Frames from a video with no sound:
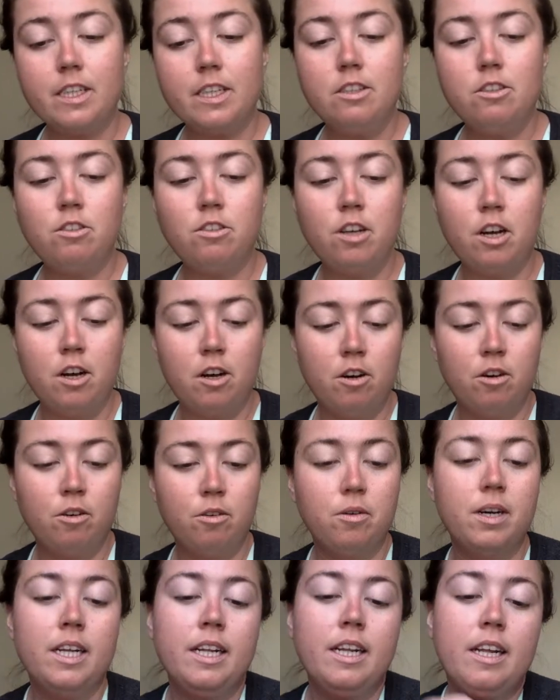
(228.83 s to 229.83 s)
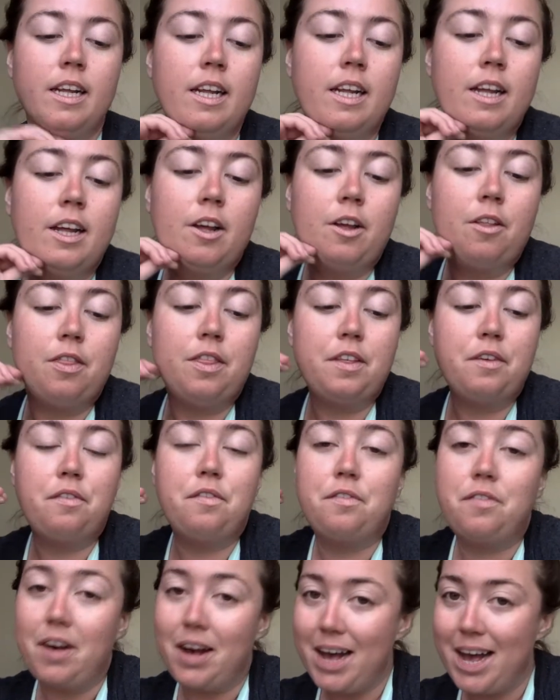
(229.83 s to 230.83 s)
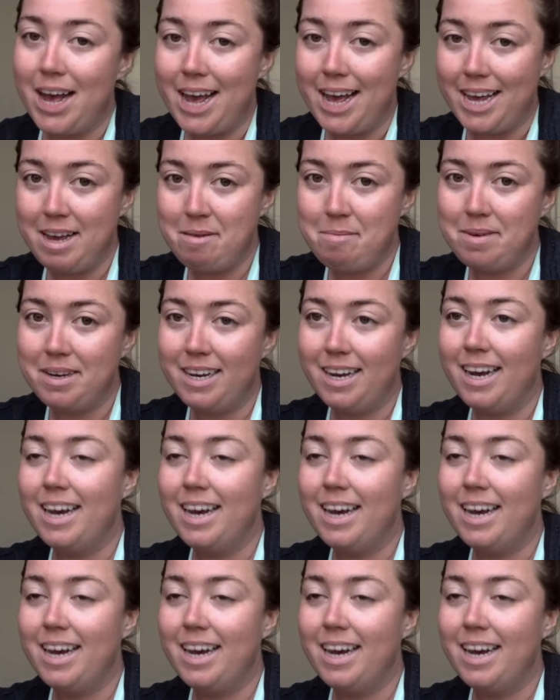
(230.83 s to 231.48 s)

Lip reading: So the vibe